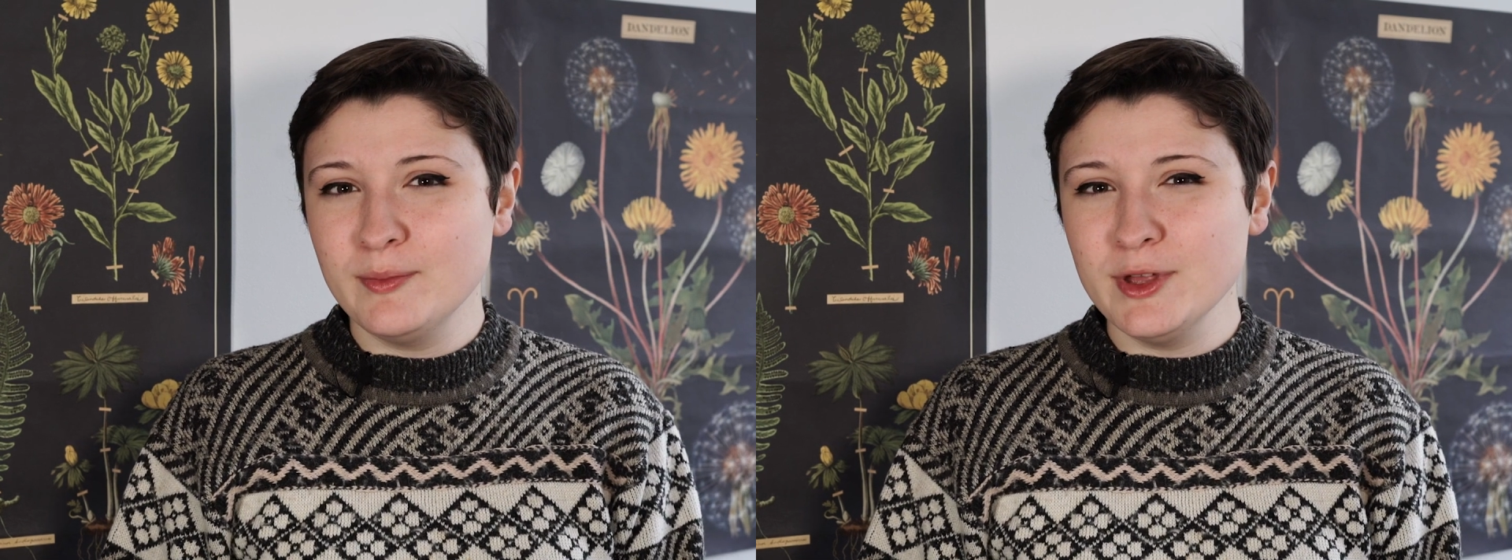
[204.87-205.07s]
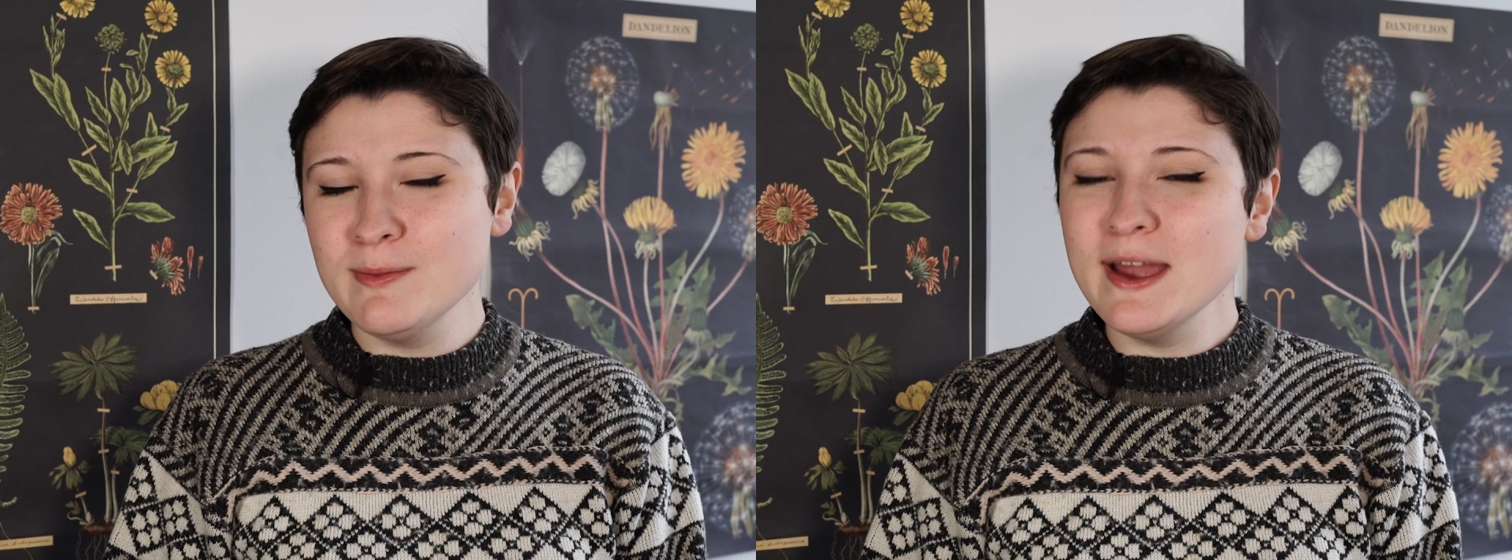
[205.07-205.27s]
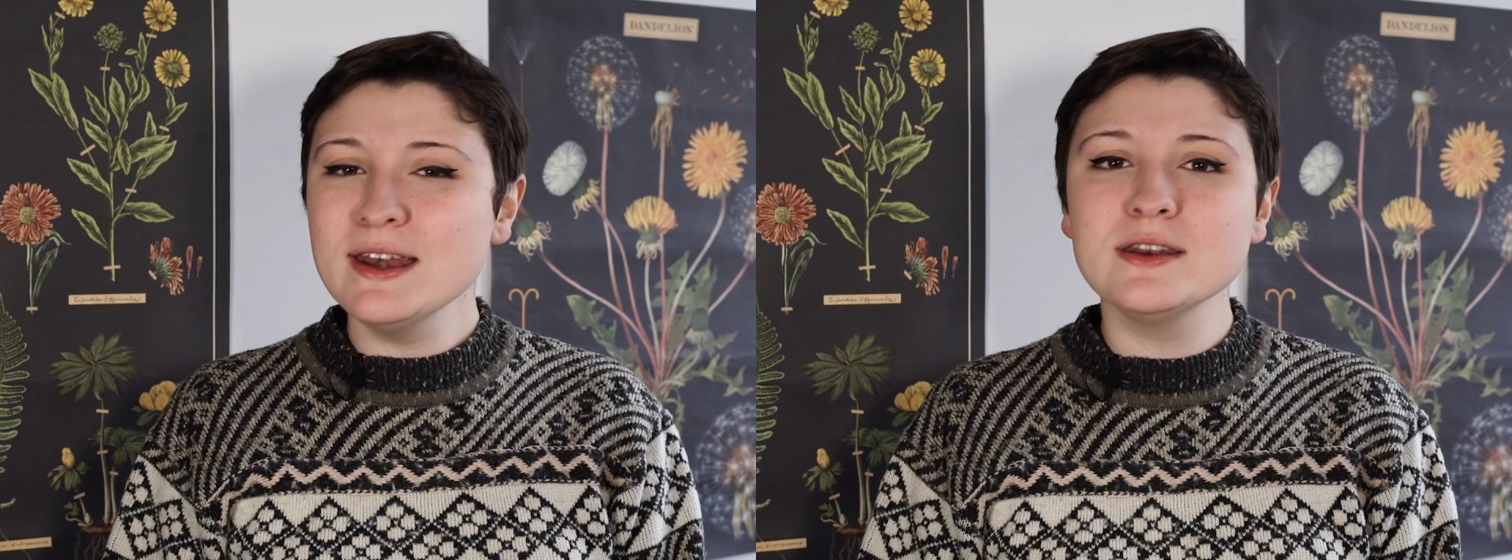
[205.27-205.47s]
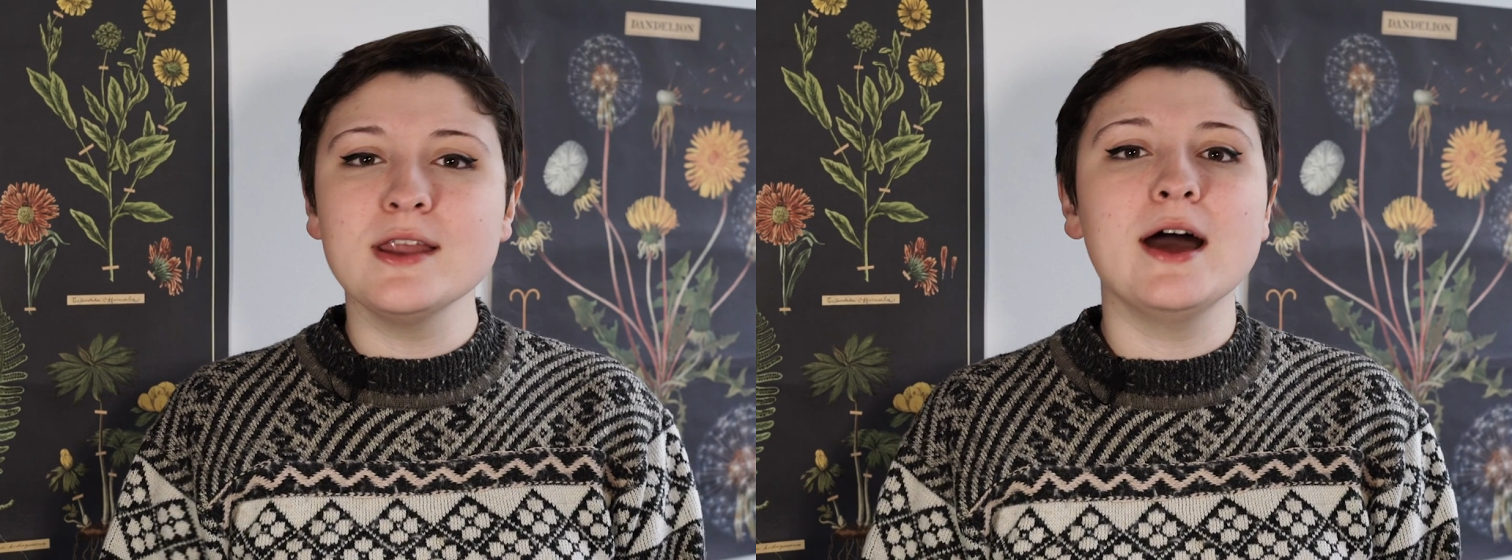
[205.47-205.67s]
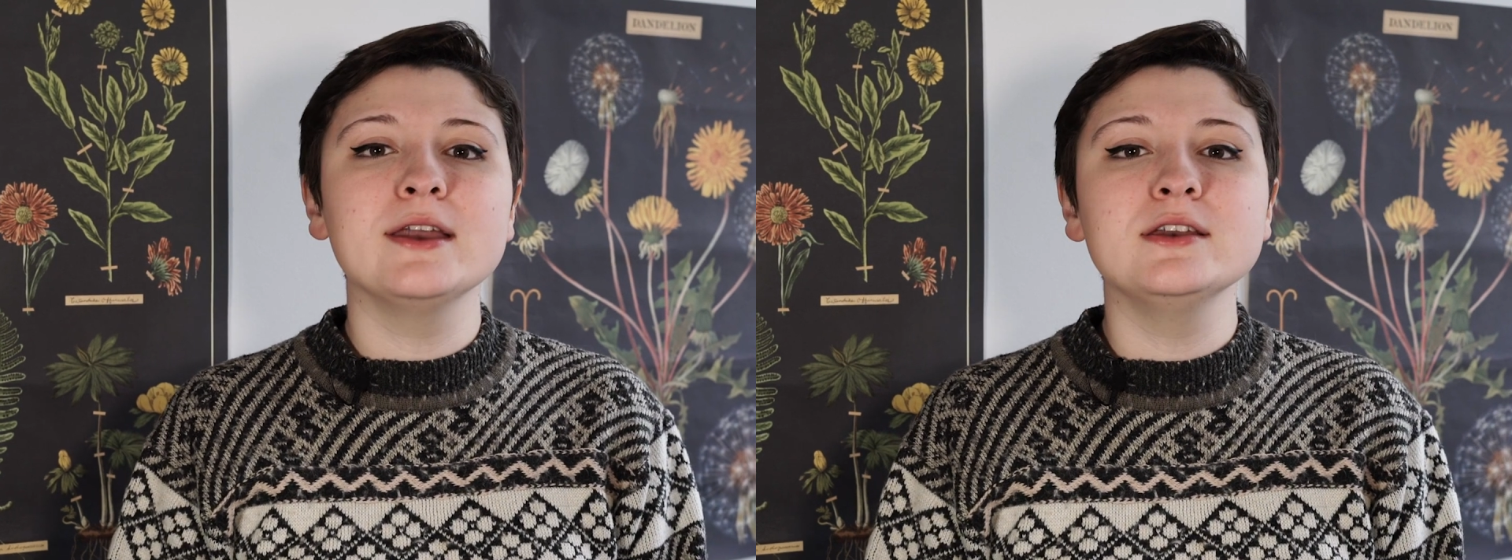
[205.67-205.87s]
But you might
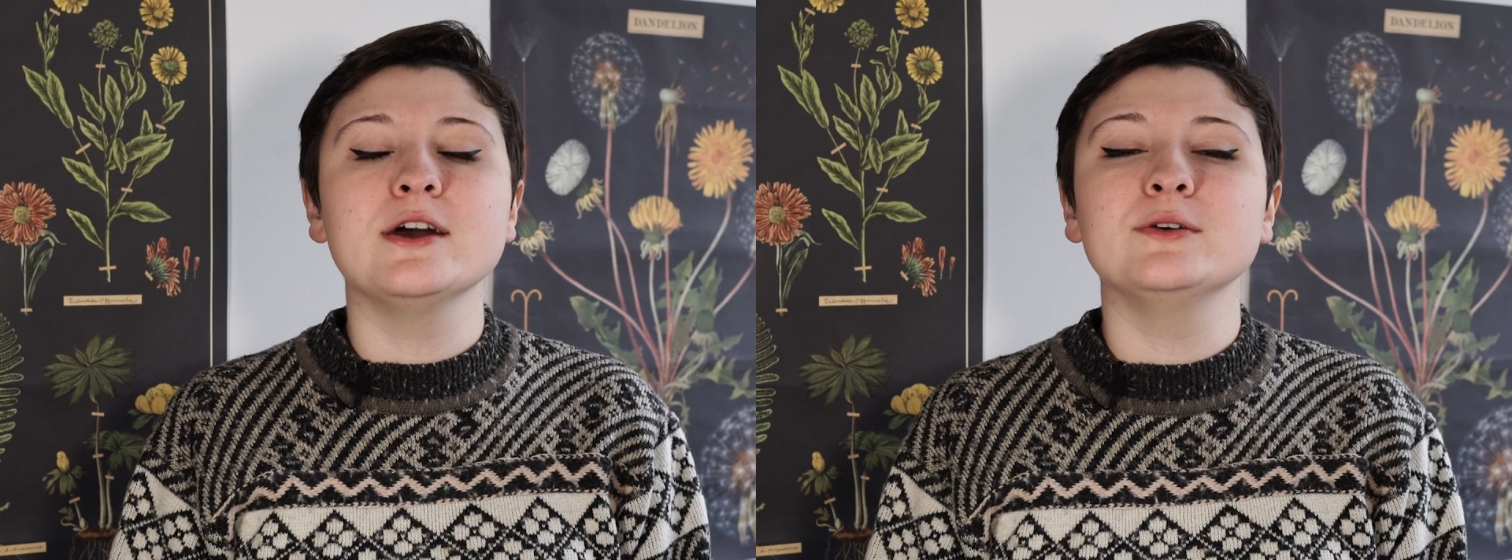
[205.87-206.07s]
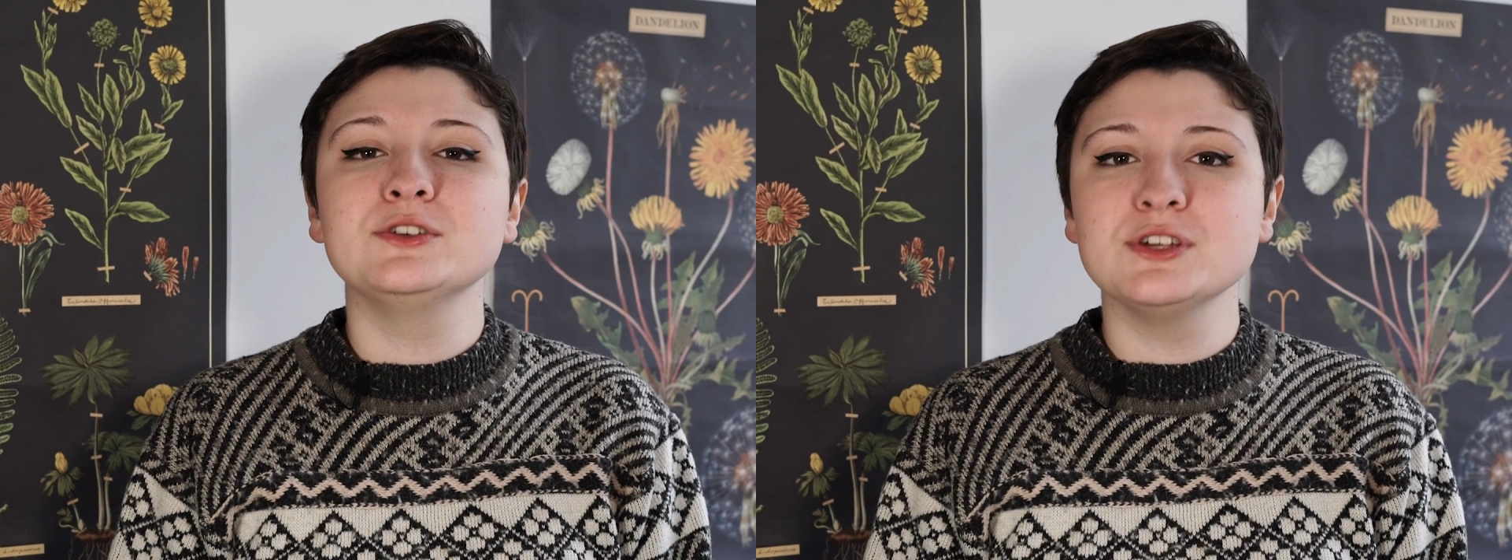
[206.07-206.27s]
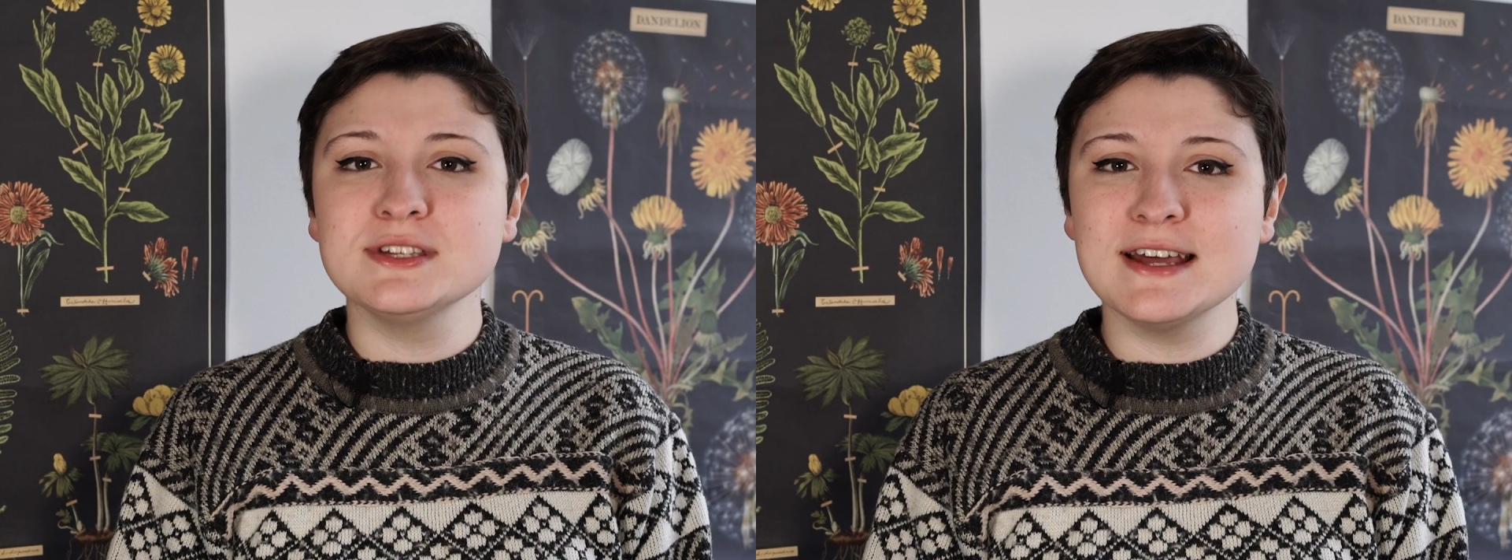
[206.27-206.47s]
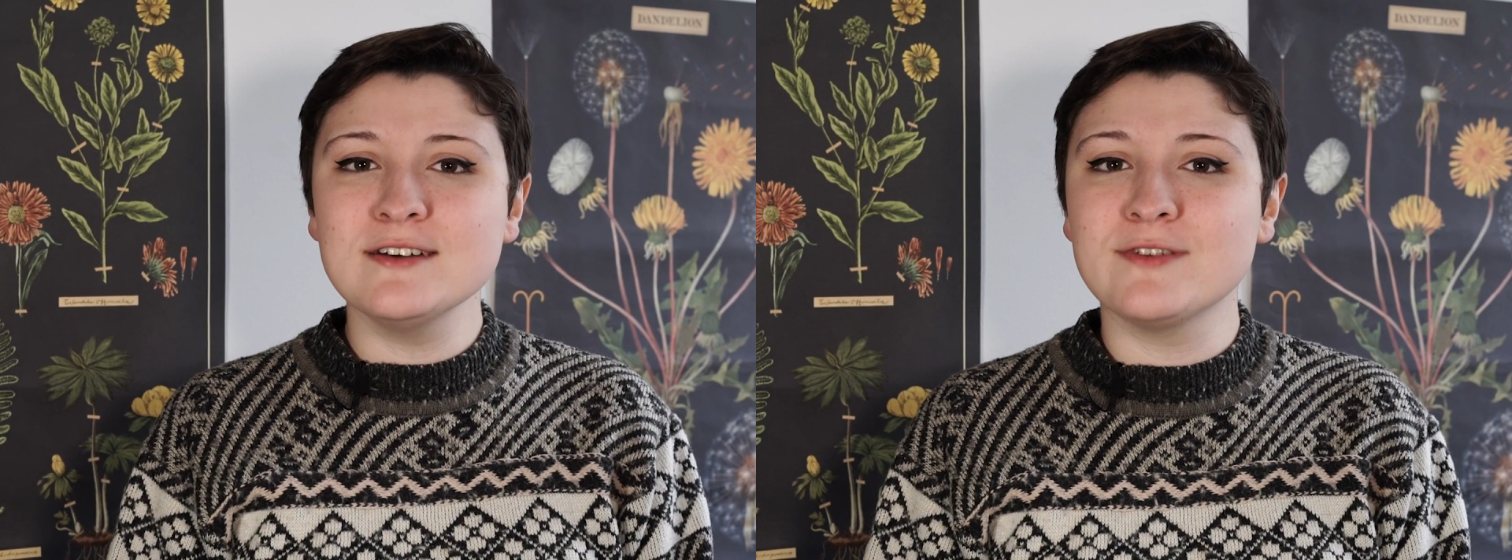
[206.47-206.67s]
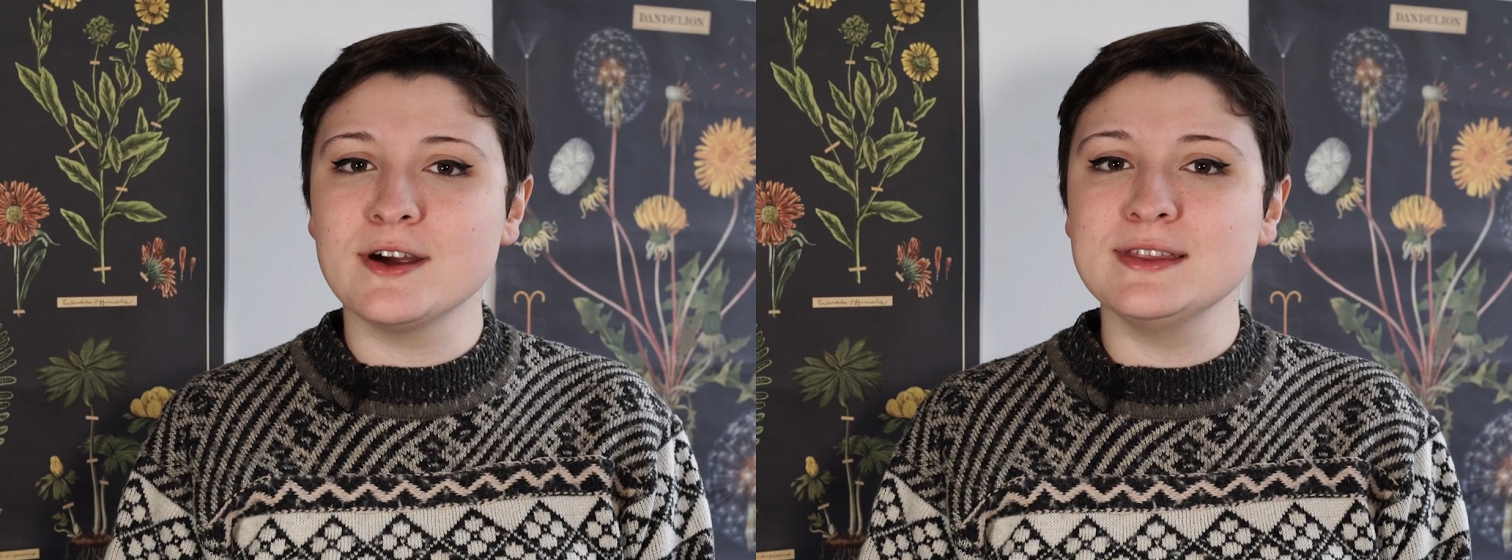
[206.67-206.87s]
not know just how far